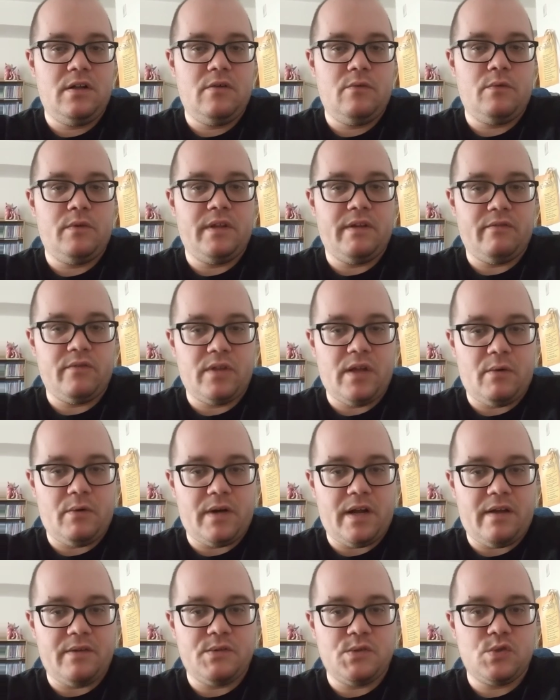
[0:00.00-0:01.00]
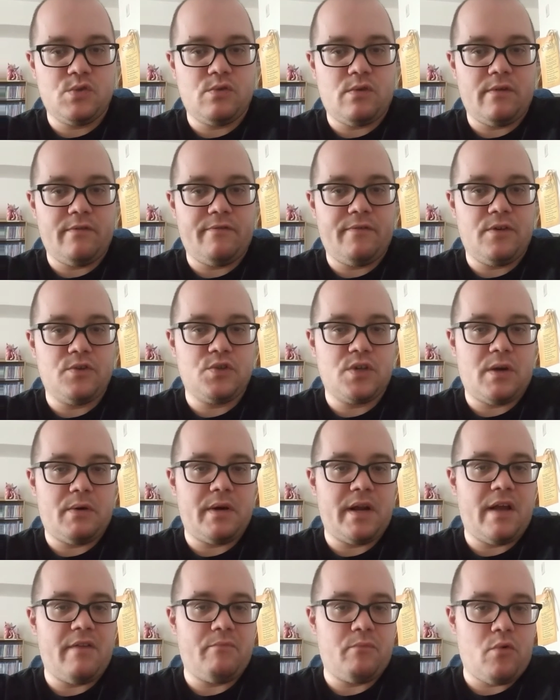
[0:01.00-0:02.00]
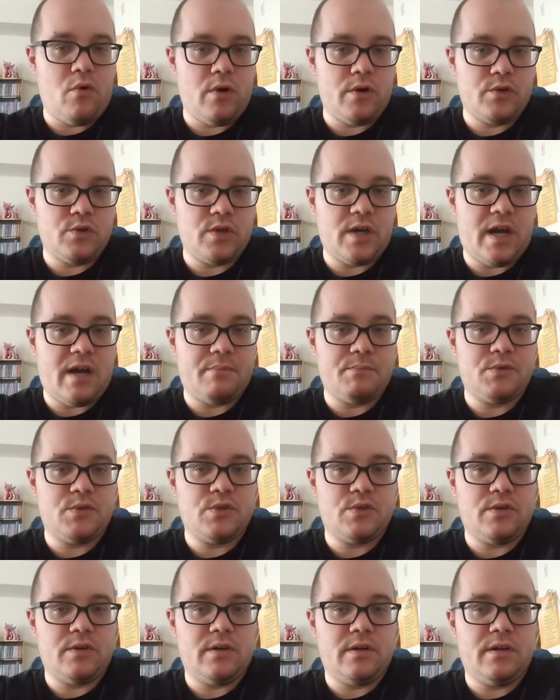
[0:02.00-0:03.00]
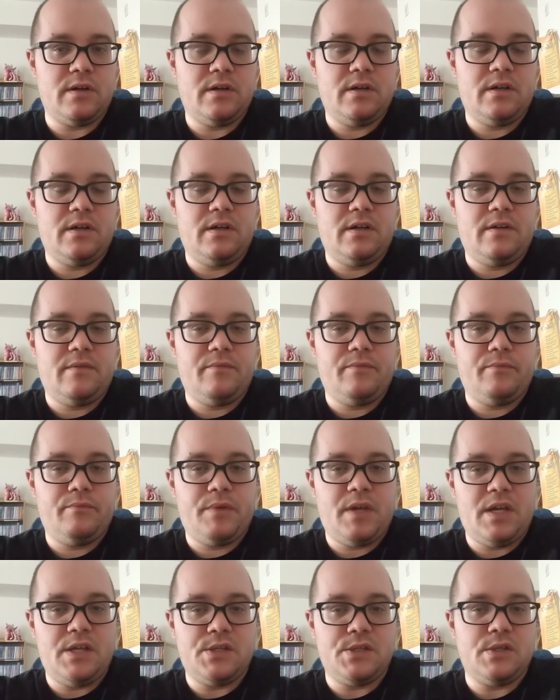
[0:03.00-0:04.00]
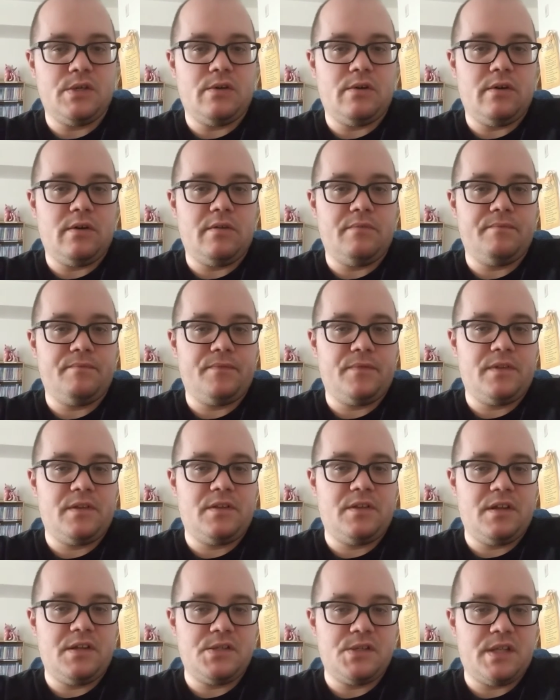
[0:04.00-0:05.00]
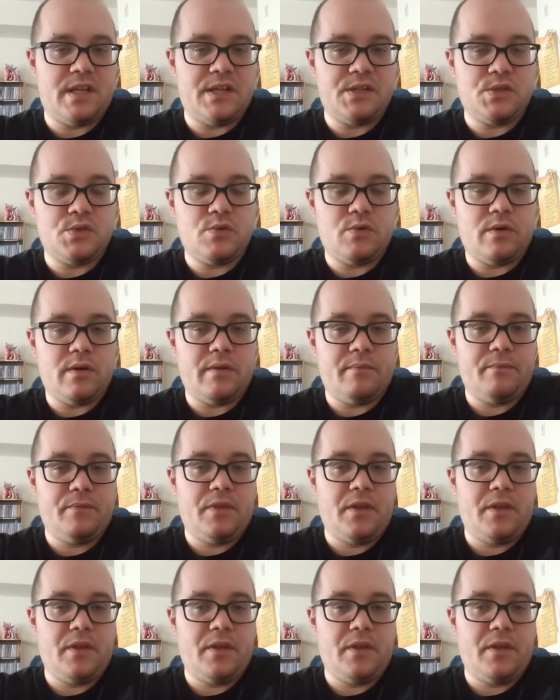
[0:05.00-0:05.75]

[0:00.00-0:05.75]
whenever they would have swordfish, I would have pork chops or pizza or things of that sort.